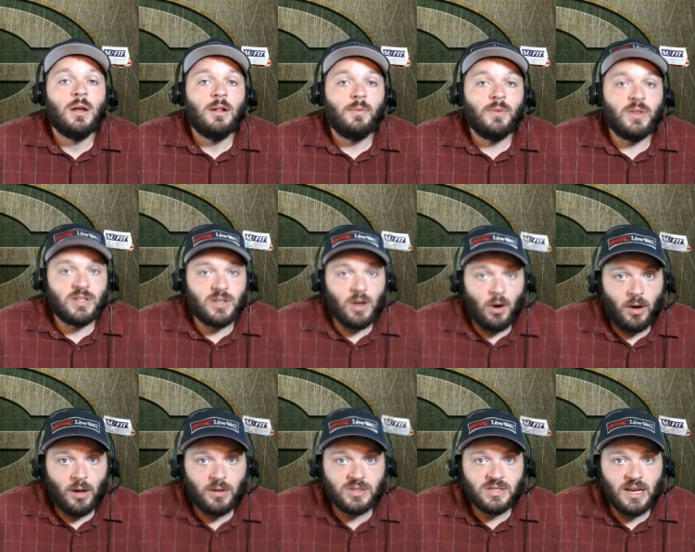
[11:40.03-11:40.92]
is
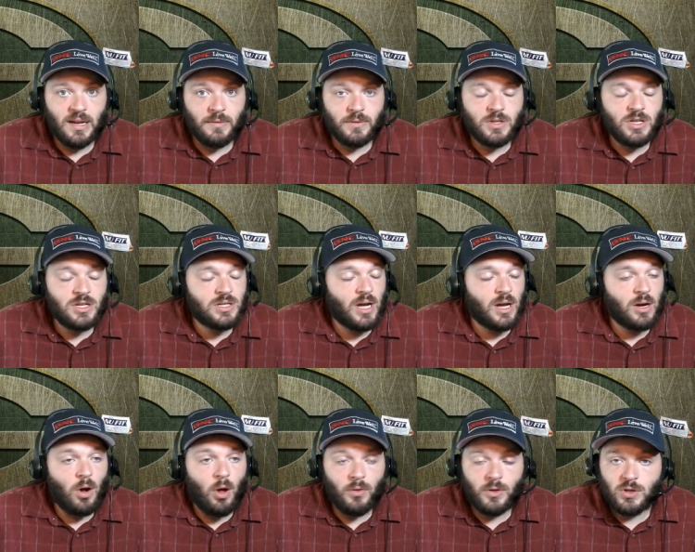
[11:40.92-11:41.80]
Darnell Savage. He's got
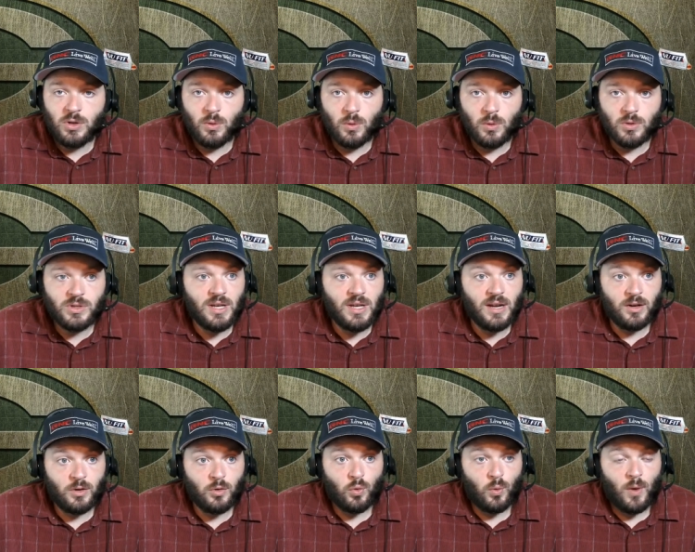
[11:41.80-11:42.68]
all the tools. He had
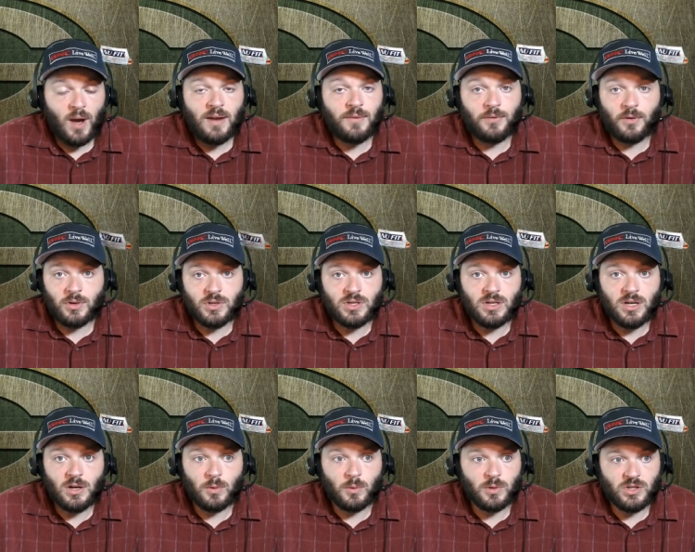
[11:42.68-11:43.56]
a great first
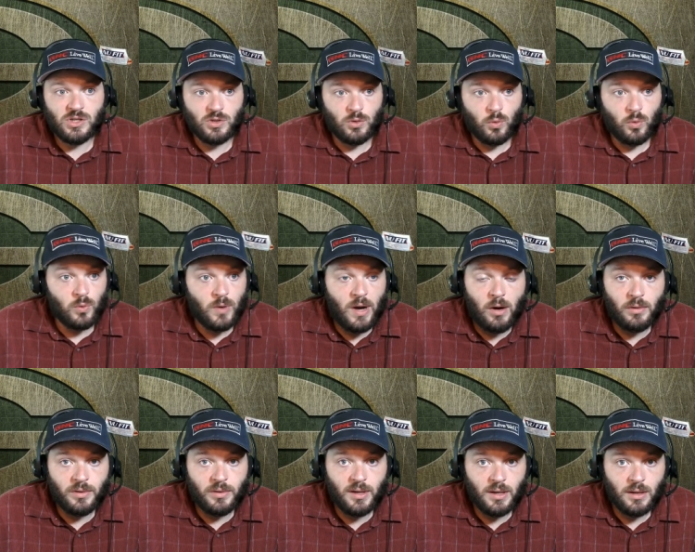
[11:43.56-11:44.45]
year, which is a
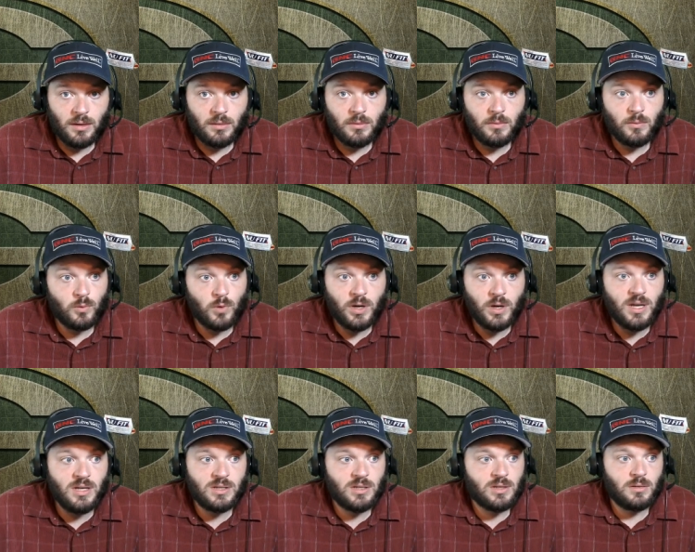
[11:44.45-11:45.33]
rare thing.
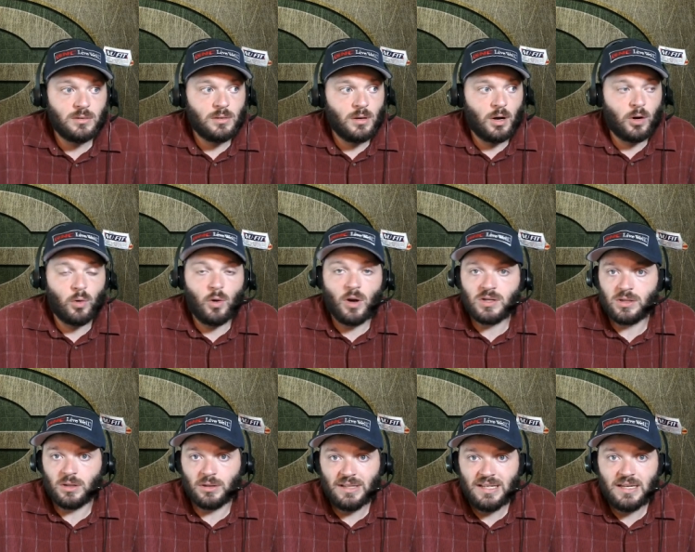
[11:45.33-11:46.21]
Rookies across
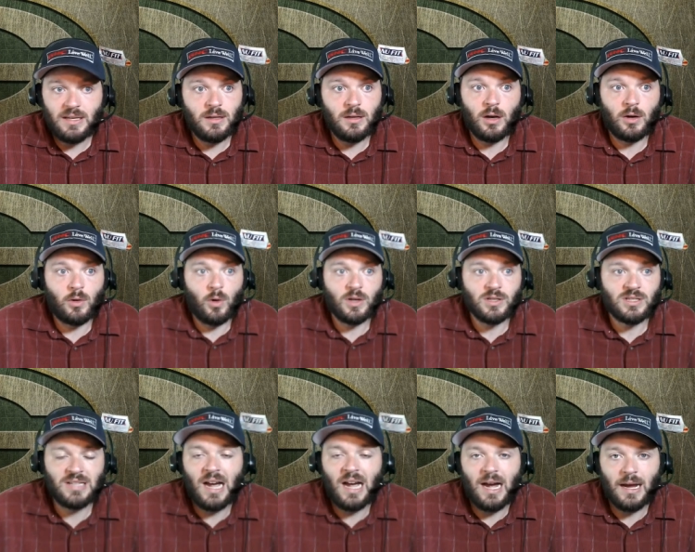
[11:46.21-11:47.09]
the league, across
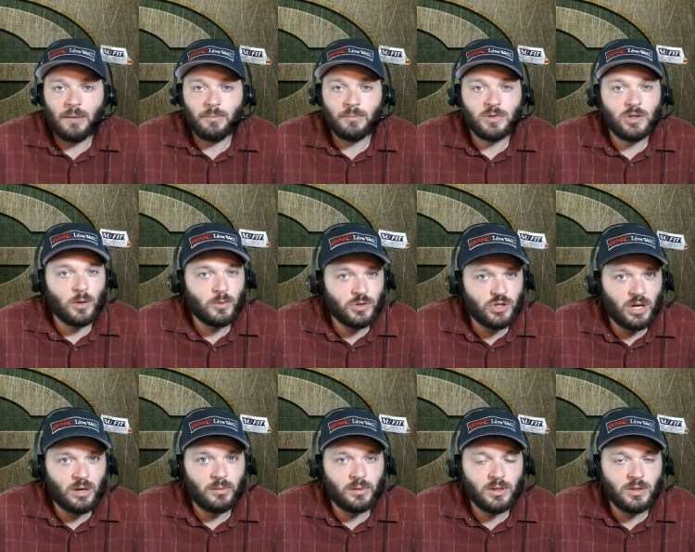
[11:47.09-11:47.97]
time, don't
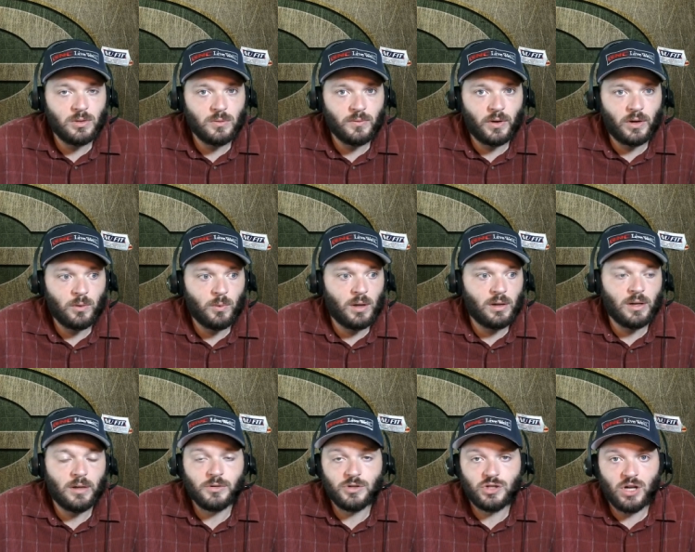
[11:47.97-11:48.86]
generally do very well.
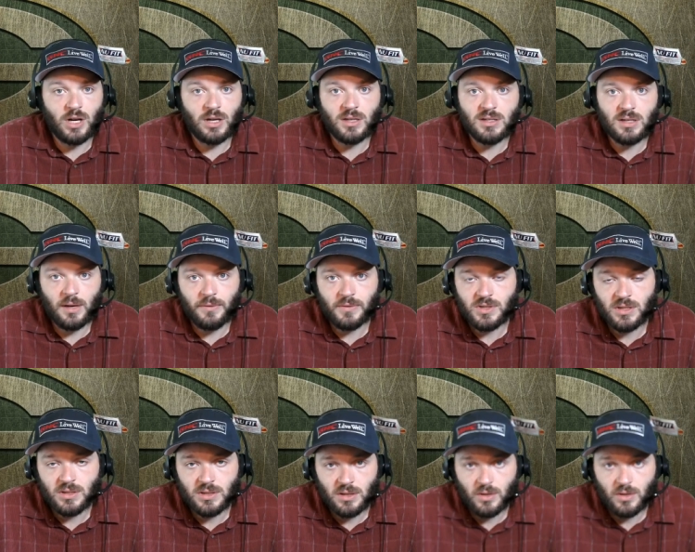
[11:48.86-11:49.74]
Elgton Jenkins,
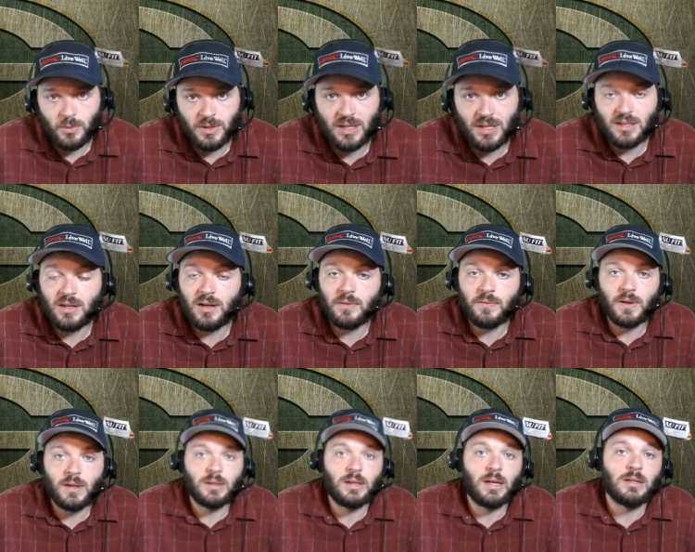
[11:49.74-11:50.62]
obviously, is another one that did a
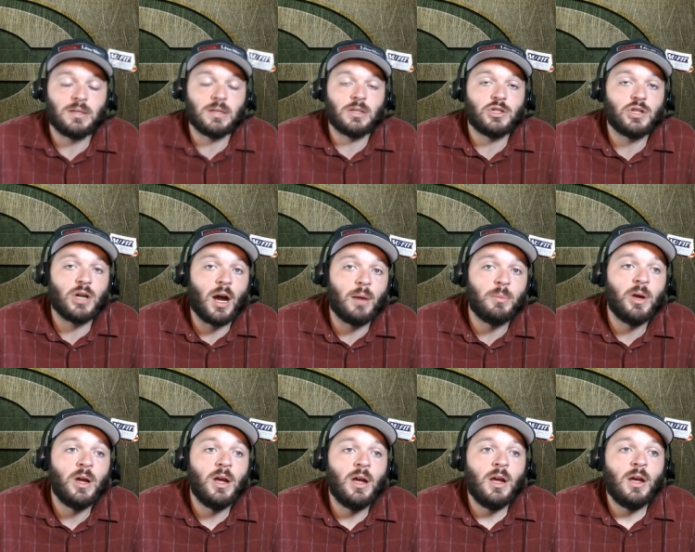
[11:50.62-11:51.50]
fantastic job.
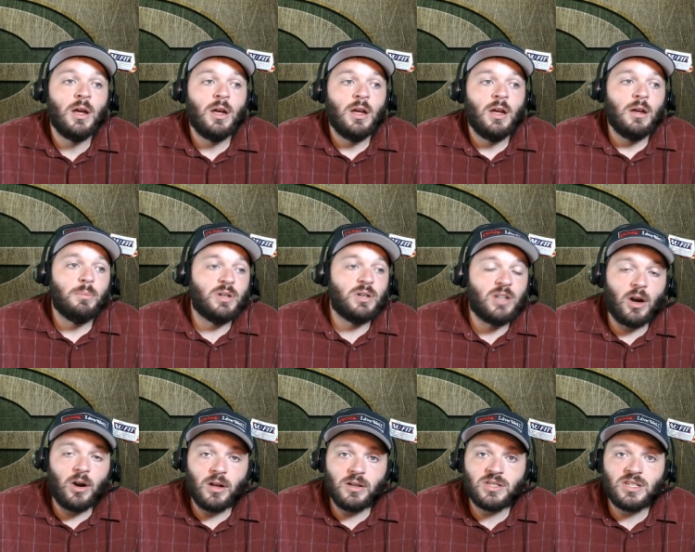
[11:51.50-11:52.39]
But
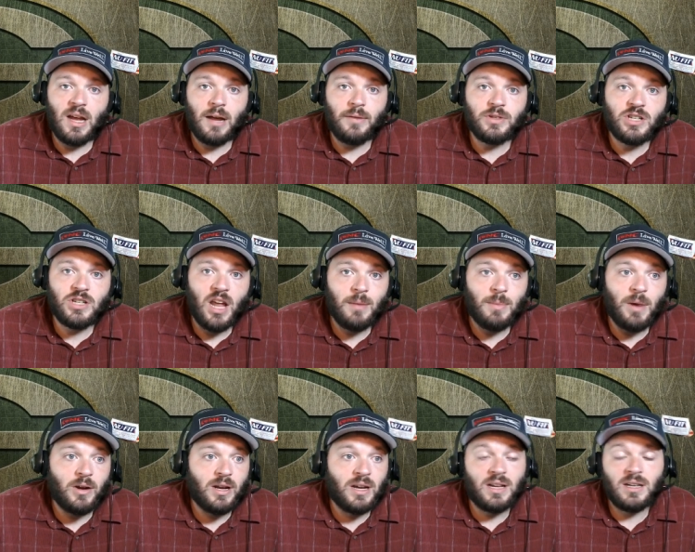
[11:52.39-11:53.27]
Darnell Savage came
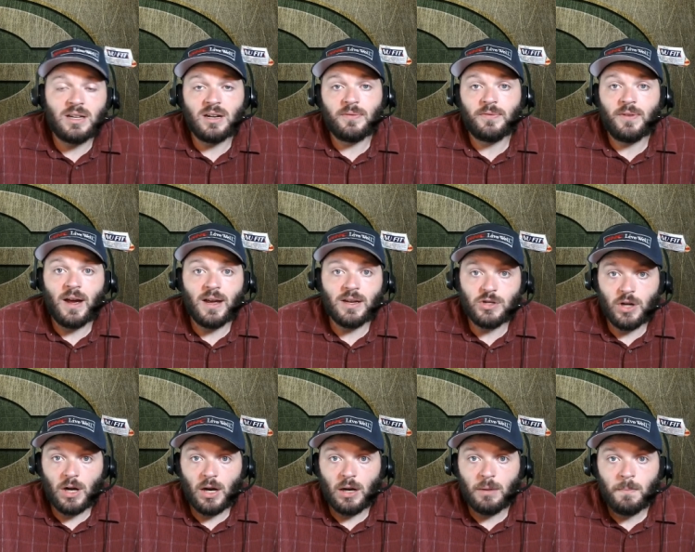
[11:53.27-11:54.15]
out and he did a fine
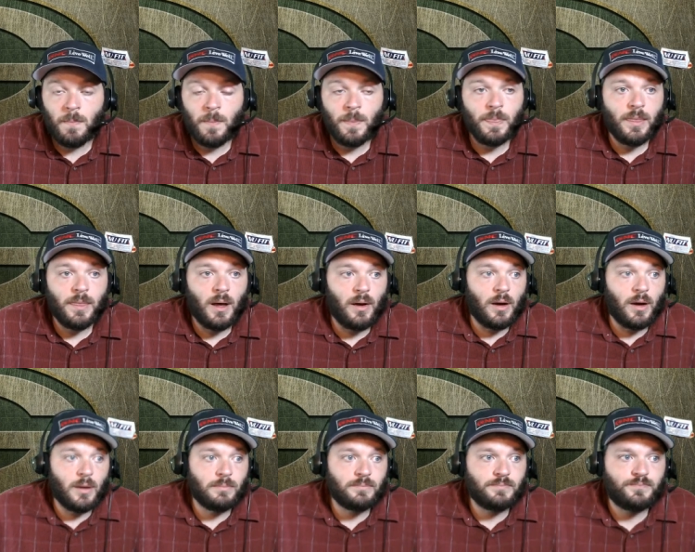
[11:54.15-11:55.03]
job.
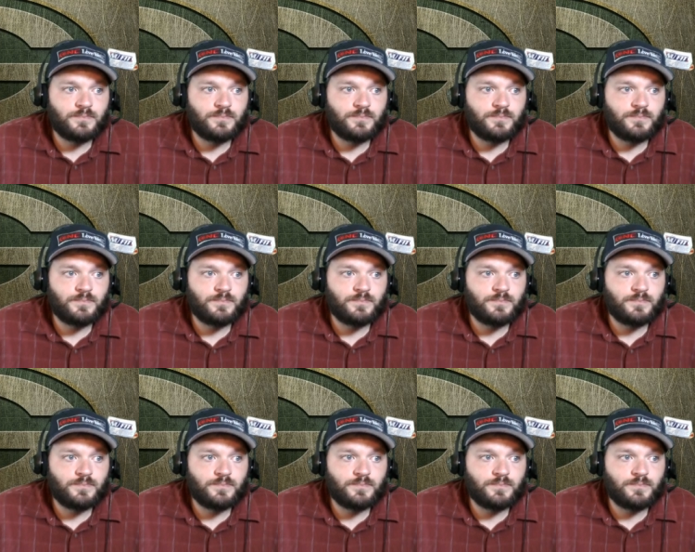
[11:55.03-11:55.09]
Um,